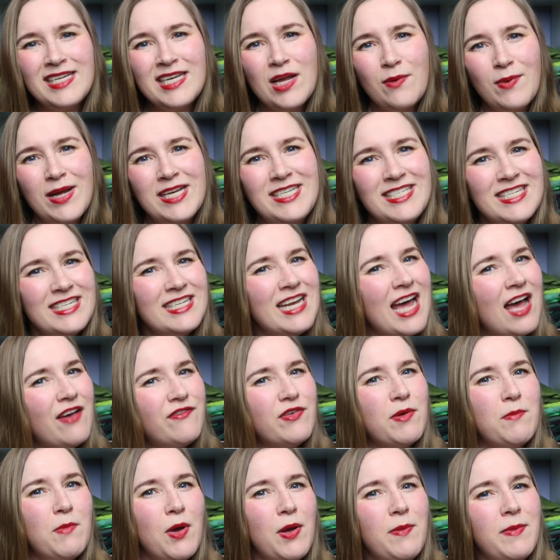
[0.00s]
Now, I did
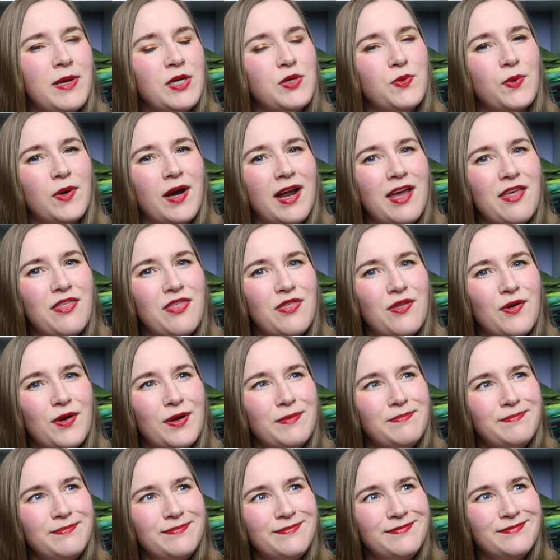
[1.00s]
have a moment where I
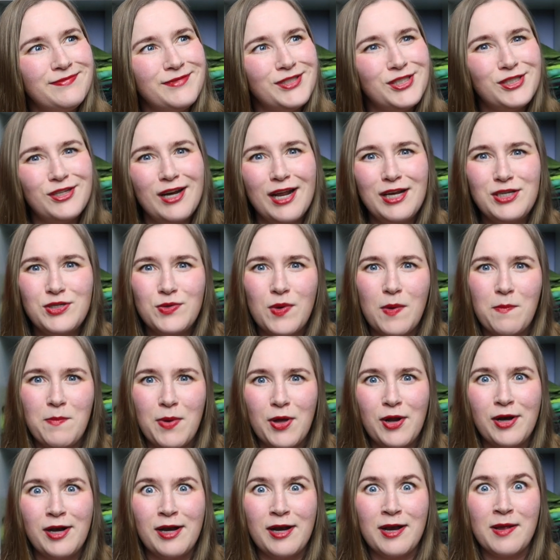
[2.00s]
thought, should I do a
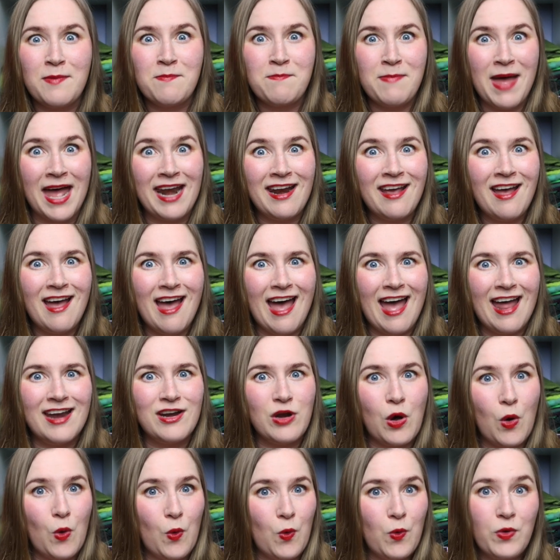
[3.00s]
Bernadette Banner
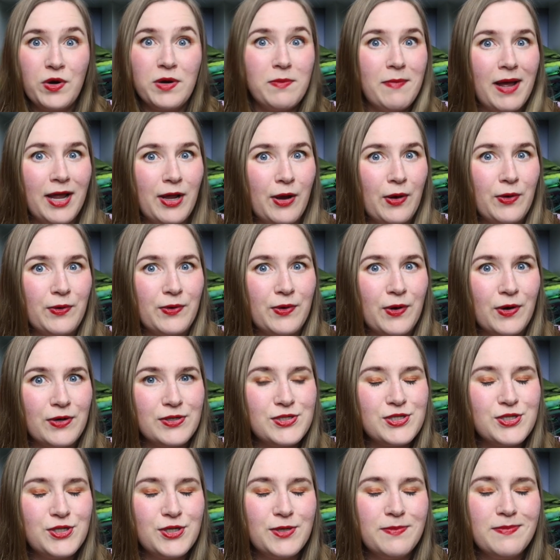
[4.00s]
and order my own
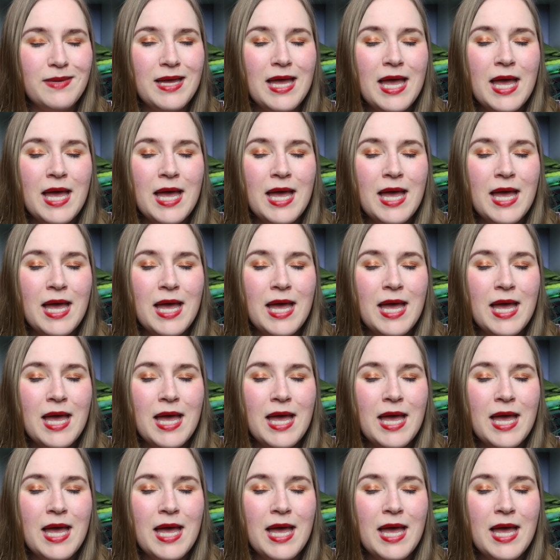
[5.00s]
costume?